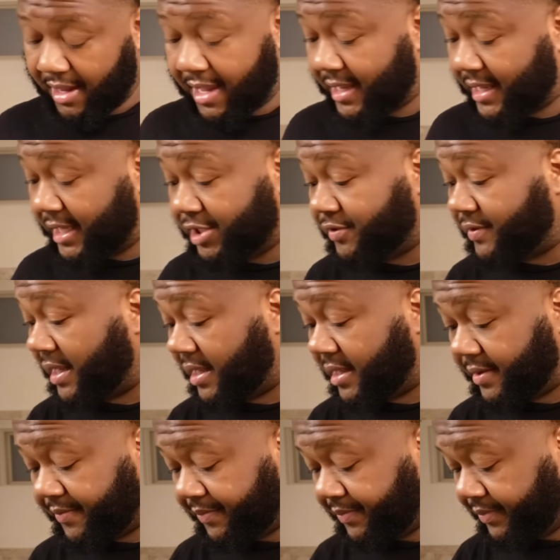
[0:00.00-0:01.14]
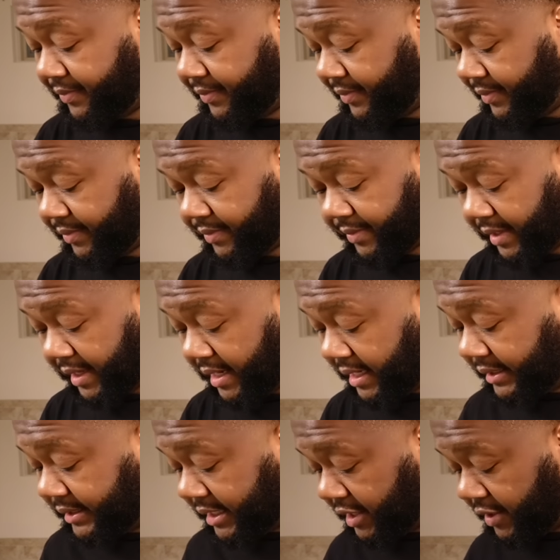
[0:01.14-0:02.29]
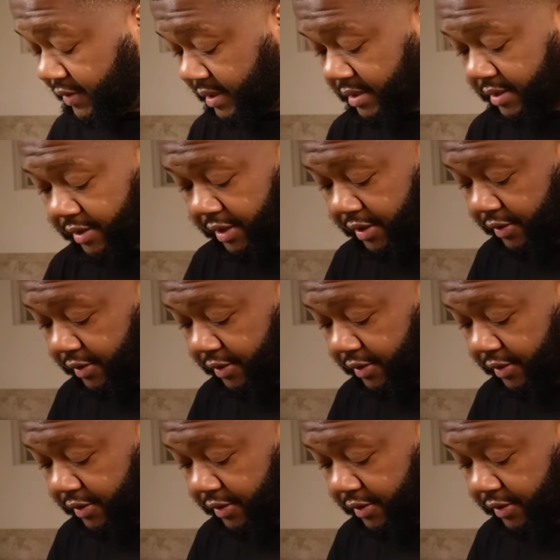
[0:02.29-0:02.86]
I kid you not. And they send you the little